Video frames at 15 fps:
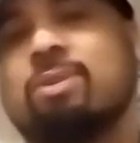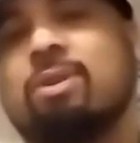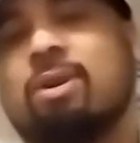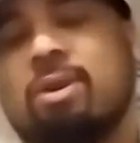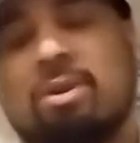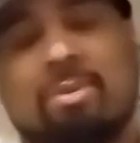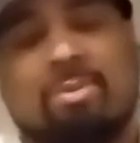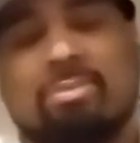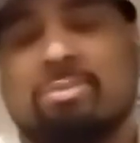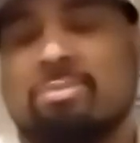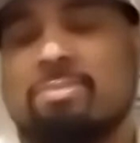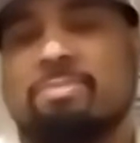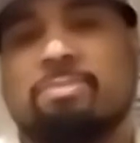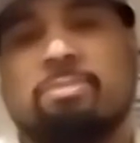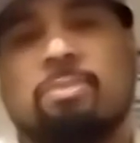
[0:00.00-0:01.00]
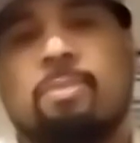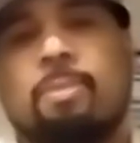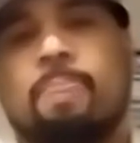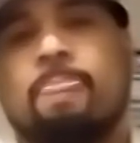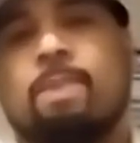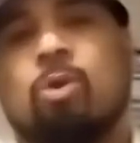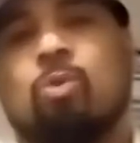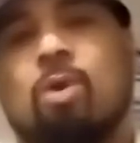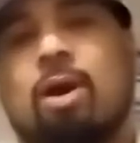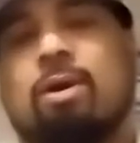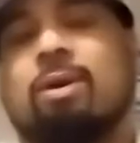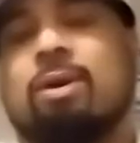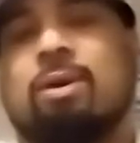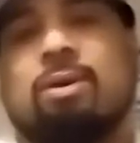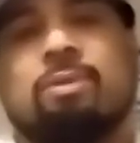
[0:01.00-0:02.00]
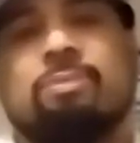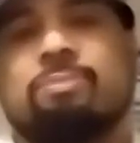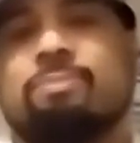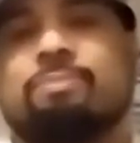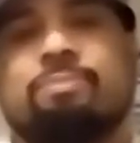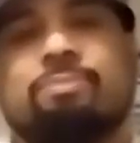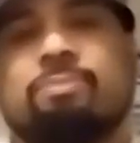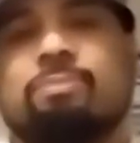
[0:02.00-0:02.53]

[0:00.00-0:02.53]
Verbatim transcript: Uh, um,